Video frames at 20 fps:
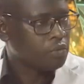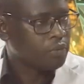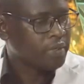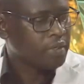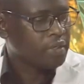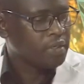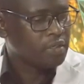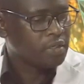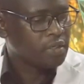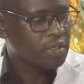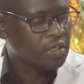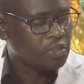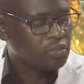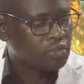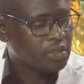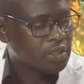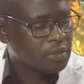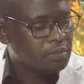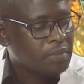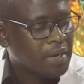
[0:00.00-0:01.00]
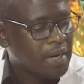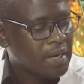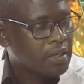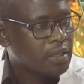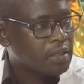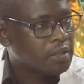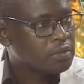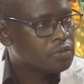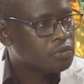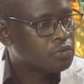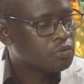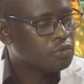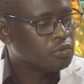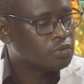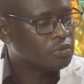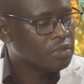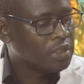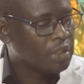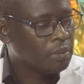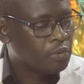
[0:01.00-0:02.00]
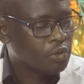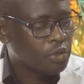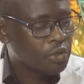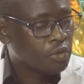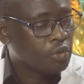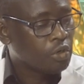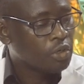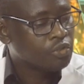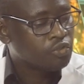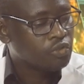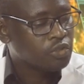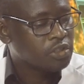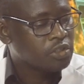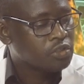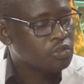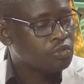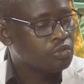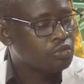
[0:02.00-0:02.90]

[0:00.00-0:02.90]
with international partners or neighboring countries,